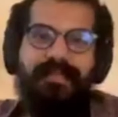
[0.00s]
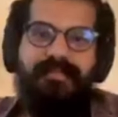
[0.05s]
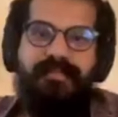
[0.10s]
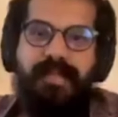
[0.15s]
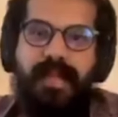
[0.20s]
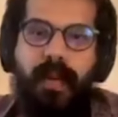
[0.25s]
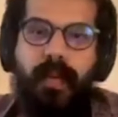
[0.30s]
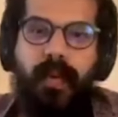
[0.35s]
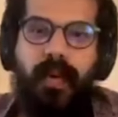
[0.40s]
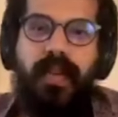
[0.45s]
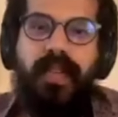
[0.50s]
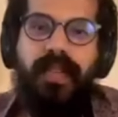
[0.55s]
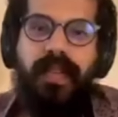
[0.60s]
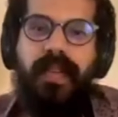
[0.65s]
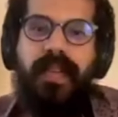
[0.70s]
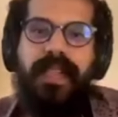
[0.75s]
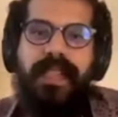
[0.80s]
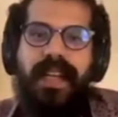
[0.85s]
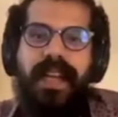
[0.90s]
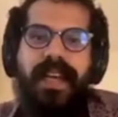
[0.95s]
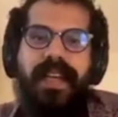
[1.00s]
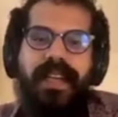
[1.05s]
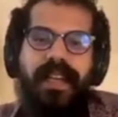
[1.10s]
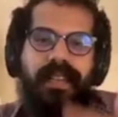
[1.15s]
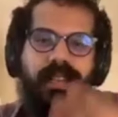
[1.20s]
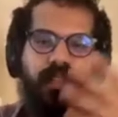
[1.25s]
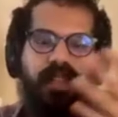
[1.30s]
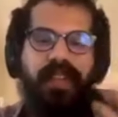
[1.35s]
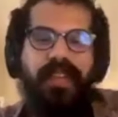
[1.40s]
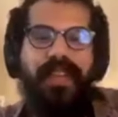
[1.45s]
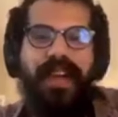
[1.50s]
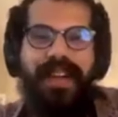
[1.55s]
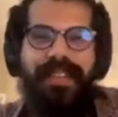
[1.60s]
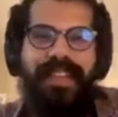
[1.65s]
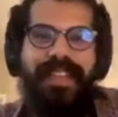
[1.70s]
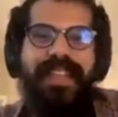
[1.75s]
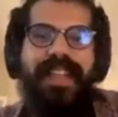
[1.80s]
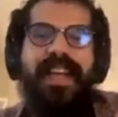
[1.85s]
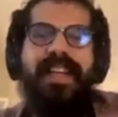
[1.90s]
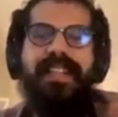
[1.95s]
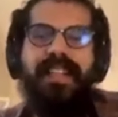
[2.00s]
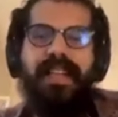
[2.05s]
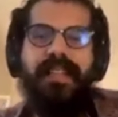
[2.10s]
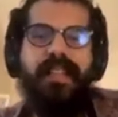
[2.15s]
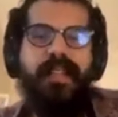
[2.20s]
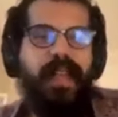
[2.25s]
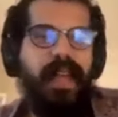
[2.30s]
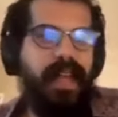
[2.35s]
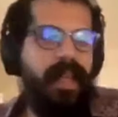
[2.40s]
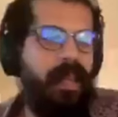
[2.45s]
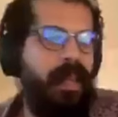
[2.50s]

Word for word: the world looks like in geographic data today.